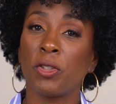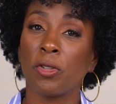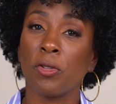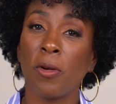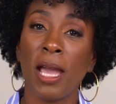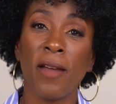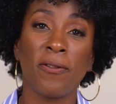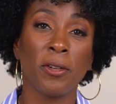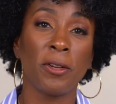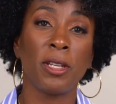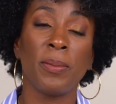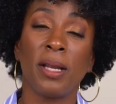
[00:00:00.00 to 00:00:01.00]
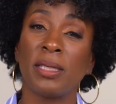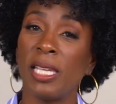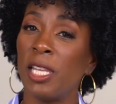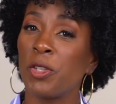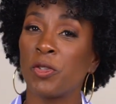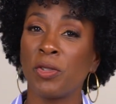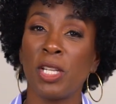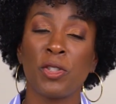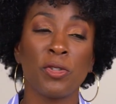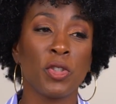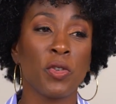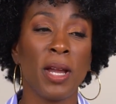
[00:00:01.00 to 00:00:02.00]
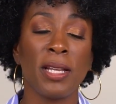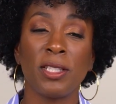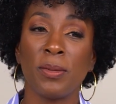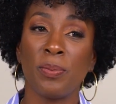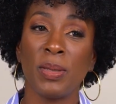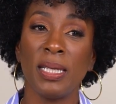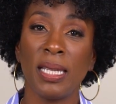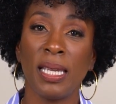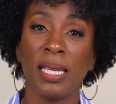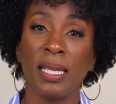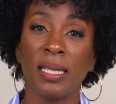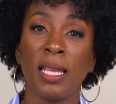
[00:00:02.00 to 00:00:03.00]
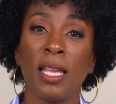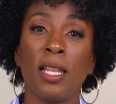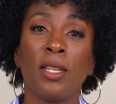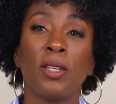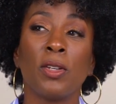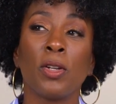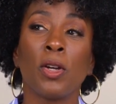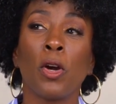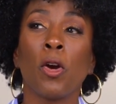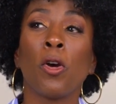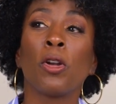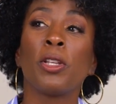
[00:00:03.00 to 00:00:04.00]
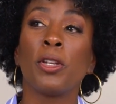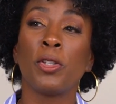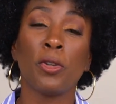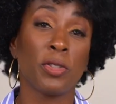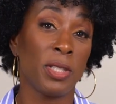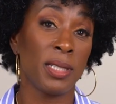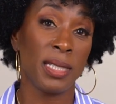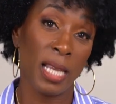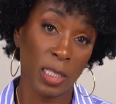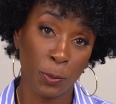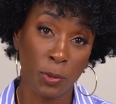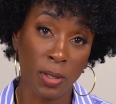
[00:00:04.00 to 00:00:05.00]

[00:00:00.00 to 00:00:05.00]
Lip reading: your craft, learning about the industry that you're trying to be in, the earlier your success will